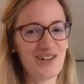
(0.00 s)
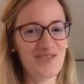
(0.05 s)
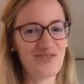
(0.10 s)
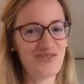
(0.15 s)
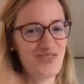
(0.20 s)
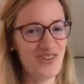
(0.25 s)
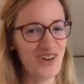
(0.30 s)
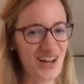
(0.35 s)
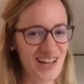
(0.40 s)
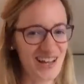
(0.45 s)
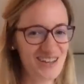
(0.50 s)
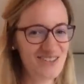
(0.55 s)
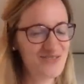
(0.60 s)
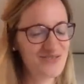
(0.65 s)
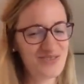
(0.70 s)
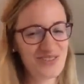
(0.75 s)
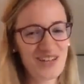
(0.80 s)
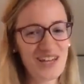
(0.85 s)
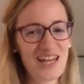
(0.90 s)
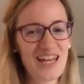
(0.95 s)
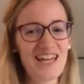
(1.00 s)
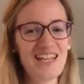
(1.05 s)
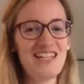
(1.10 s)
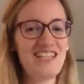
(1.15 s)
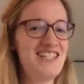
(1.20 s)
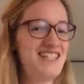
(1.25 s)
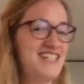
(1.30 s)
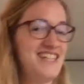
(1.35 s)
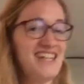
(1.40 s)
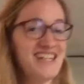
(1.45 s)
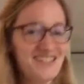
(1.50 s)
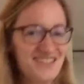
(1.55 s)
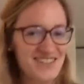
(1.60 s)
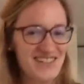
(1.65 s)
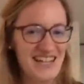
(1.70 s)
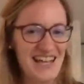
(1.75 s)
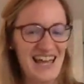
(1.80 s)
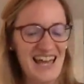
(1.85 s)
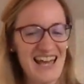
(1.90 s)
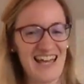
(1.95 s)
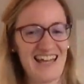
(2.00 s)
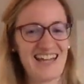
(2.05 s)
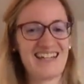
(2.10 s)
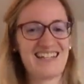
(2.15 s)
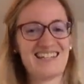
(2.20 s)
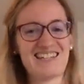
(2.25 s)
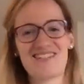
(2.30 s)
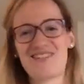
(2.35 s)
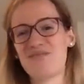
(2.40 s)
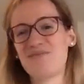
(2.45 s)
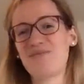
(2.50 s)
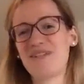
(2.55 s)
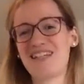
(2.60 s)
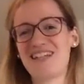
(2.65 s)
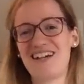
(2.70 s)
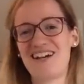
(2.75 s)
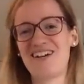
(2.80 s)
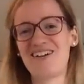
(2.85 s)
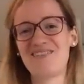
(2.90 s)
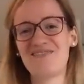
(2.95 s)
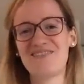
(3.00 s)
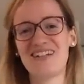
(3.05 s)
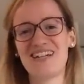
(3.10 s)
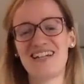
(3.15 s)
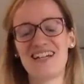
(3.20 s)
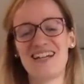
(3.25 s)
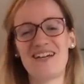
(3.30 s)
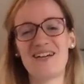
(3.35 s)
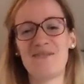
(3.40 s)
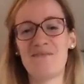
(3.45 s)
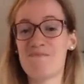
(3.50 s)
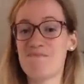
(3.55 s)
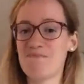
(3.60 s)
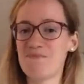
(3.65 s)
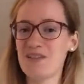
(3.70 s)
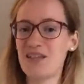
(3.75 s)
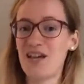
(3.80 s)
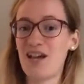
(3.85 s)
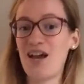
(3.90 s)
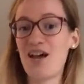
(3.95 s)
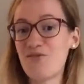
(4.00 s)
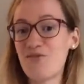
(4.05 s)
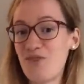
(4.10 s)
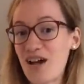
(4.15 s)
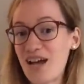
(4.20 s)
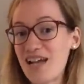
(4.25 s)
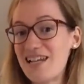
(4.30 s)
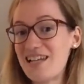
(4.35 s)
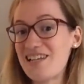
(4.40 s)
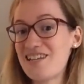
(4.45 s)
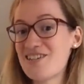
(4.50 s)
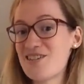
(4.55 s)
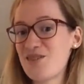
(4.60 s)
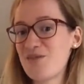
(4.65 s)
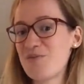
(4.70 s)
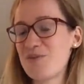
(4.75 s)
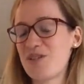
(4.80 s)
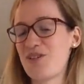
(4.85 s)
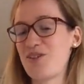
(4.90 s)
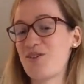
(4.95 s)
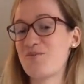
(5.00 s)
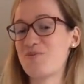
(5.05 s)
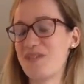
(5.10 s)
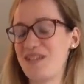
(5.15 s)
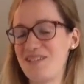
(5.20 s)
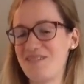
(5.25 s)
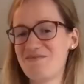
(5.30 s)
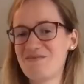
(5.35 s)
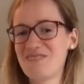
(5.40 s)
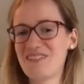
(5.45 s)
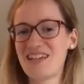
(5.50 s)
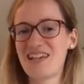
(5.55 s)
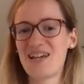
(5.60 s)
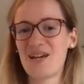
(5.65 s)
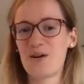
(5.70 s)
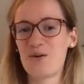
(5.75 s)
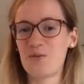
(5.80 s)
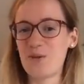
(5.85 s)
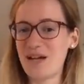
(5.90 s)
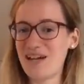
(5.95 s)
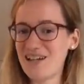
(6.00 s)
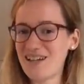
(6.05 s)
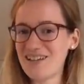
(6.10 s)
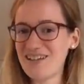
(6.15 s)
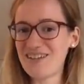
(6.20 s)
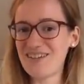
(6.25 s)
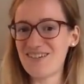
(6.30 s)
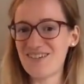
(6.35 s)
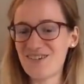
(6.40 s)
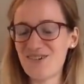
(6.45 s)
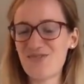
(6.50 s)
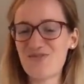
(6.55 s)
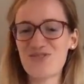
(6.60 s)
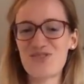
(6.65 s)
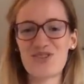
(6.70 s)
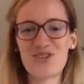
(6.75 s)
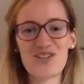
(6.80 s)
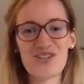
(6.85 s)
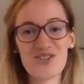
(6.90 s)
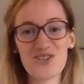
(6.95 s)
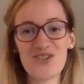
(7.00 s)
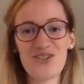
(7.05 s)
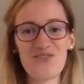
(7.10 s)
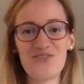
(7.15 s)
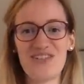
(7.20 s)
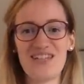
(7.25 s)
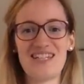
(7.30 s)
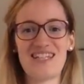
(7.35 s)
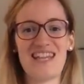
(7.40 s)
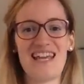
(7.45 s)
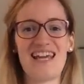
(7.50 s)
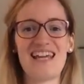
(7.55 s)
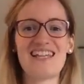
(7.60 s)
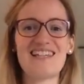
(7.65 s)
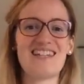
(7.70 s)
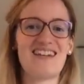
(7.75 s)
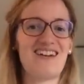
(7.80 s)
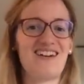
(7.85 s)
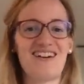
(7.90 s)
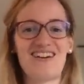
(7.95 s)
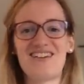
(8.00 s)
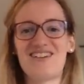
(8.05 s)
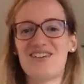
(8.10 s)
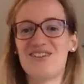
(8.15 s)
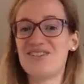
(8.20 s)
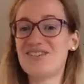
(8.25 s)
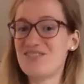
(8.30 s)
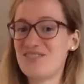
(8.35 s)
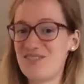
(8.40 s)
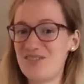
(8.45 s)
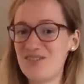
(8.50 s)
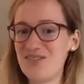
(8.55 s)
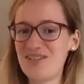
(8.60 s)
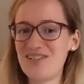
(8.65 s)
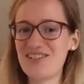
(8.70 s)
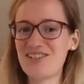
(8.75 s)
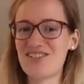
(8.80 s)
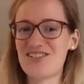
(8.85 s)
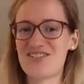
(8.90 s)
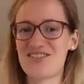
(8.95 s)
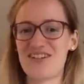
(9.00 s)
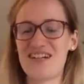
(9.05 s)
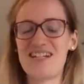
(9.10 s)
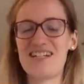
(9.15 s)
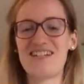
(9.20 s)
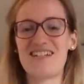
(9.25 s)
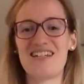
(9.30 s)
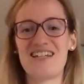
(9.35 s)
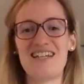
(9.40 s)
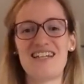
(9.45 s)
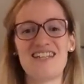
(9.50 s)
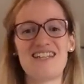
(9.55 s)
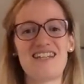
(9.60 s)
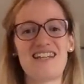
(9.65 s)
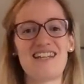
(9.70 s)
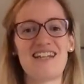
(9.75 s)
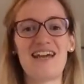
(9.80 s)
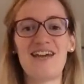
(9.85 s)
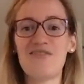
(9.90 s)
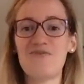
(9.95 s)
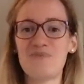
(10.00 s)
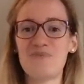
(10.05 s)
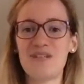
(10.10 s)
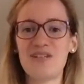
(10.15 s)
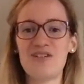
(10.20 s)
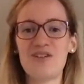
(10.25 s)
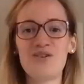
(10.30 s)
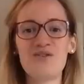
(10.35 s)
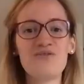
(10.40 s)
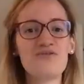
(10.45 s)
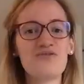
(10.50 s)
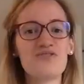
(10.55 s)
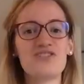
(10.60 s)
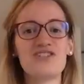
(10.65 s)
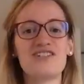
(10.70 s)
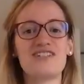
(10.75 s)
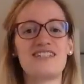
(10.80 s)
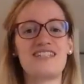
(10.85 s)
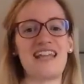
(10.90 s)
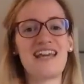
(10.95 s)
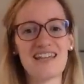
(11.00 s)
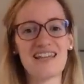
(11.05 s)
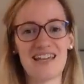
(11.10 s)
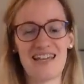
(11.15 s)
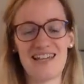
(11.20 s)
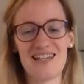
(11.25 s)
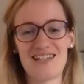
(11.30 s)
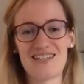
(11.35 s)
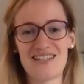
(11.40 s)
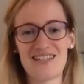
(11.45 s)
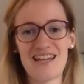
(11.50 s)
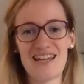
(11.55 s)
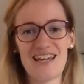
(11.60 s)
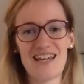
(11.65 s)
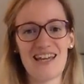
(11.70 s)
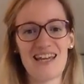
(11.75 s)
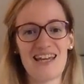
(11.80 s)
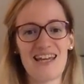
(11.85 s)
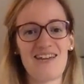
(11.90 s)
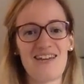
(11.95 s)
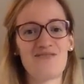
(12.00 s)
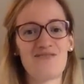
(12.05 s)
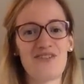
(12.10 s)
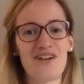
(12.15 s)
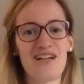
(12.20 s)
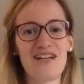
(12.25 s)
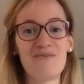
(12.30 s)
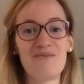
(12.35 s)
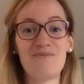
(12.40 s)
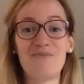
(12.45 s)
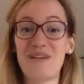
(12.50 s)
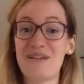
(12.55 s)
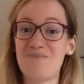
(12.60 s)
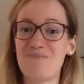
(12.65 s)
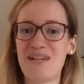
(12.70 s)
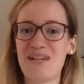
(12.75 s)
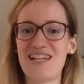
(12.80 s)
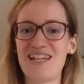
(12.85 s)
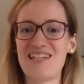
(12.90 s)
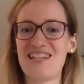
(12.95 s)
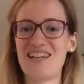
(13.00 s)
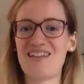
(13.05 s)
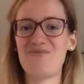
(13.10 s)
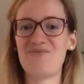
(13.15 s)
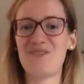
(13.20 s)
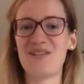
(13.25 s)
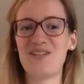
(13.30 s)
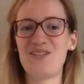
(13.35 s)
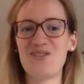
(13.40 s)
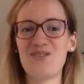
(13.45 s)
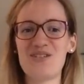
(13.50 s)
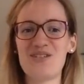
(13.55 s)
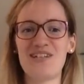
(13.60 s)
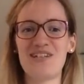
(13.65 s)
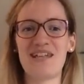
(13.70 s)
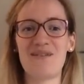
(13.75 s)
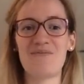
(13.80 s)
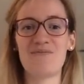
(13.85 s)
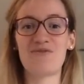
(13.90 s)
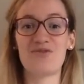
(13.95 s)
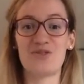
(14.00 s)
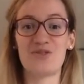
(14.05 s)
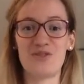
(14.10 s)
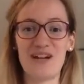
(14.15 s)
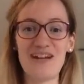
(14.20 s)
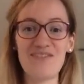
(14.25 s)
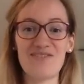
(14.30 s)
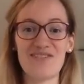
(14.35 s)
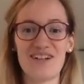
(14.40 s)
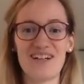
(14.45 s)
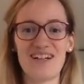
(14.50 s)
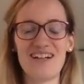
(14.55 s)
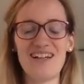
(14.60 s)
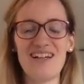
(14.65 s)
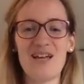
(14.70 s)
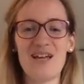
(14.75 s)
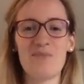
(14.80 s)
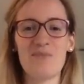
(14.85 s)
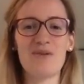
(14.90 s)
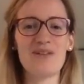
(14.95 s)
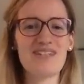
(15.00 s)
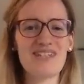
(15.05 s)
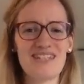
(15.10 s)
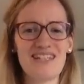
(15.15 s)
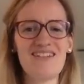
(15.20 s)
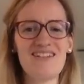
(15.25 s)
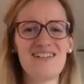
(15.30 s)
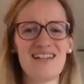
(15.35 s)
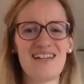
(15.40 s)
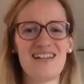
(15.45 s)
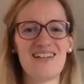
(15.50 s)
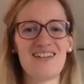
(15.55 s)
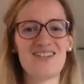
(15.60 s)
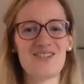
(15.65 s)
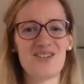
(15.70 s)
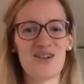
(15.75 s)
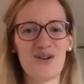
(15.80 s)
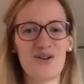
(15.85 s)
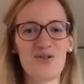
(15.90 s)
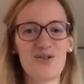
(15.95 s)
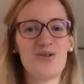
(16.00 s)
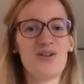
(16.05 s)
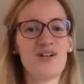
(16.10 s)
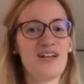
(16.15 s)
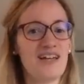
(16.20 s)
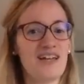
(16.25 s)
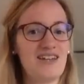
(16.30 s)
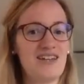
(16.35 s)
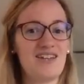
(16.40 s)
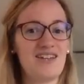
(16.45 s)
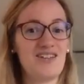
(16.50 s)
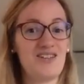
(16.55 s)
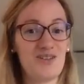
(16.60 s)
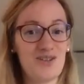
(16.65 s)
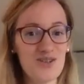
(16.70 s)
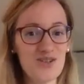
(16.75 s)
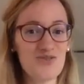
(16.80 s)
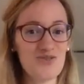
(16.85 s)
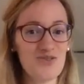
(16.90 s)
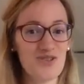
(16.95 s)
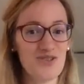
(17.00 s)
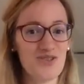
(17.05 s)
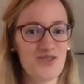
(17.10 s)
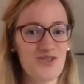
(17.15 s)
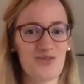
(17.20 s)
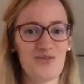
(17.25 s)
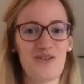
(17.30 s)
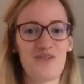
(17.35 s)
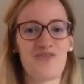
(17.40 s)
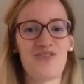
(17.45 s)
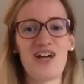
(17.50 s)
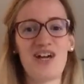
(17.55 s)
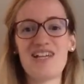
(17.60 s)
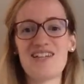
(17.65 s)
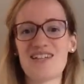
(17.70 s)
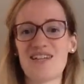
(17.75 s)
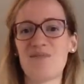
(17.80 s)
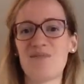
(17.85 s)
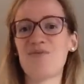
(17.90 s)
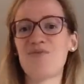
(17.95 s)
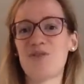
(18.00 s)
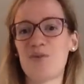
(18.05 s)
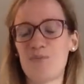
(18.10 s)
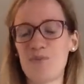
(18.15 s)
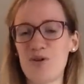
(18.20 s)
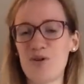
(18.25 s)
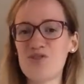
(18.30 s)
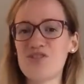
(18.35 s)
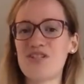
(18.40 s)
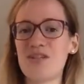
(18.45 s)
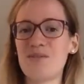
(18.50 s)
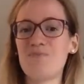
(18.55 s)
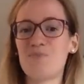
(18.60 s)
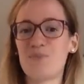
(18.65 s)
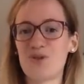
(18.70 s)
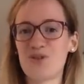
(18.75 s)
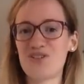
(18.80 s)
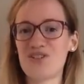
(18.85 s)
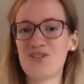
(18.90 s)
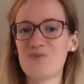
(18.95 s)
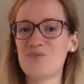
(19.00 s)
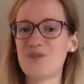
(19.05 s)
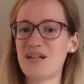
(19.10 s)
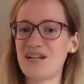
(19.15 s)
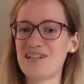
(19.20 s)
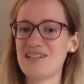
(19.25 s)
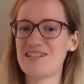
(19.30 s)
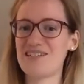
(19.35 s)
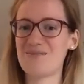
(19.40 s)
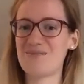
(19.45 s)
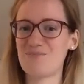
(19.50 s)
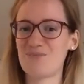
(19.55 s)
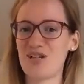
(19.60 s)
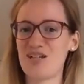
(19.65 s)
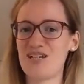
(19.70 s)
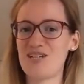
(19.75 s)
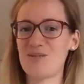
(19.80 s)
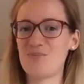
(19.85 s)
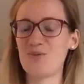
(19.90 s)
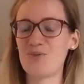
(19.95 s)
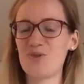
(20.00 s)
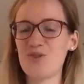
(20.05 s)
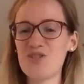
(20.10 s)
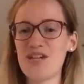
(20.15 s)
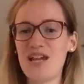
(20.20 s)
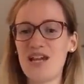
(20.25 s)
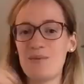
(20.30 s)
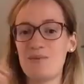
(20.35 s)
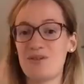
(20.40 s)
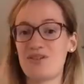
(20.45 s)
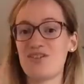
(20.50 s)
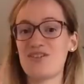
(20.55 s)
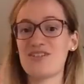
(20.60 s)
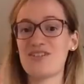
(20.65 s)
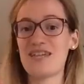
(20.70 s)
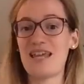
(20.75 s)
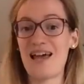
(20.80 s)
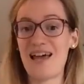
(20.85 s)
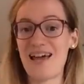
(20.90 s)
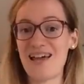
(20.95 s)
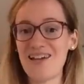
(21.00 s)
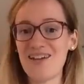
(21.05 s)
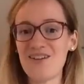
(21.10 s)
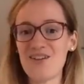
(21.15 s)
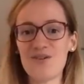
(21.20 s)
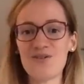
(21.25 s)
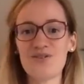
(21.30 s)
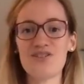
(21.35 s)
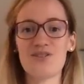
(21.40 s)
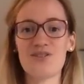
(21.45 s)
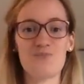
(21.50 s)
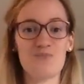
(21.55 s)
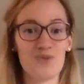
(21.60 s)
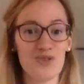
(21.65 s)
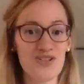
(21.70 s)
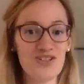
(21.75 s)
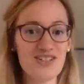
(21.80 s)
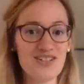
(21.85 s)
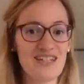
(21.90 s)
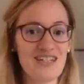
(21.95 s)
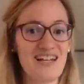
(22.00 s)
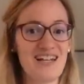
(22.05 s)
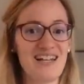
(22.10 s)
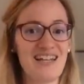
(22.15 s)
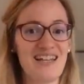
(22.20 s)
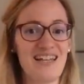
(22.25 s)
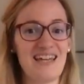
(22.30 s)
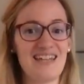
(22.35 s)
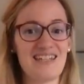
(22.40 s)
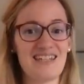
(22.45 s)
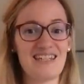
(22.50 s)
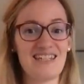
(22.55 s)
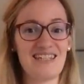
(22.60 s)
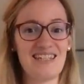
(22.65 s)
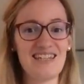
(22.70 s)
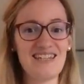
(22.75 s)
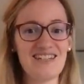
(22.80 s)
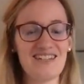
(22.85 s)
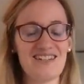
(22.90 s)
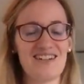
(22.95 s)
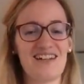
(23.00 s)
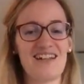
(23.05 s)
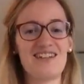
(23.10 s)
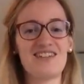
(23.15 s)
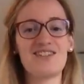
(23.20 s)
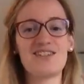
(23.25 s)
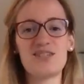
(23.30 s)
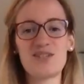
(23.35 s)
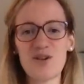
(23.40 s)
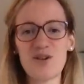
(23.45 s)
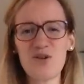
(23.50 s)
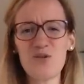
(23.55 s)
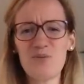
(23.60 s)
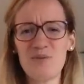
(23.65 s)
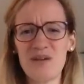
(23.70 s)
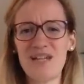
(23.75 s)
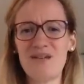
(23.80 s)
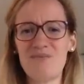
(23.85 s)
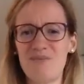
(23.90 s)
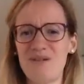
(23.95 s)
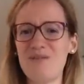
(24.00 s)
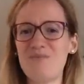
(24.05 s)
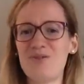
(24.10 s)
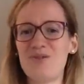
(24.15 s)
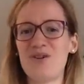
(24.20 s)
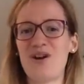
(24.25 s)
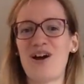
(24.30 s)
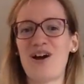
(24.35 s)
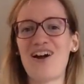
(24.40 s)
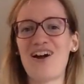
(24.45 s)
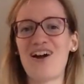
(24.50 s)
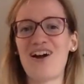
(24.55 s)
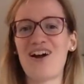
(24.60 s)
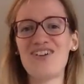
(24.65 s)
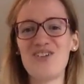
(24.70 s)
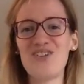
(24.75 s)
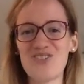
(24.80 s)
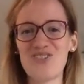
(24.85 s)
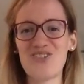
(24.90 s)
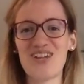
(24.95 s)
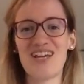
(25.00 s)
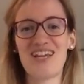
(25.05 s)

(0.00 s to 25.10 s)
five secret hacks to become um, a violin superhuman. Well, of course, all of these hacks are all strategies that have been known for decades and violin players have been using them forever but still it is so useful to revise some of the most important practice principles because i noticed personally as a teacher that so many people are not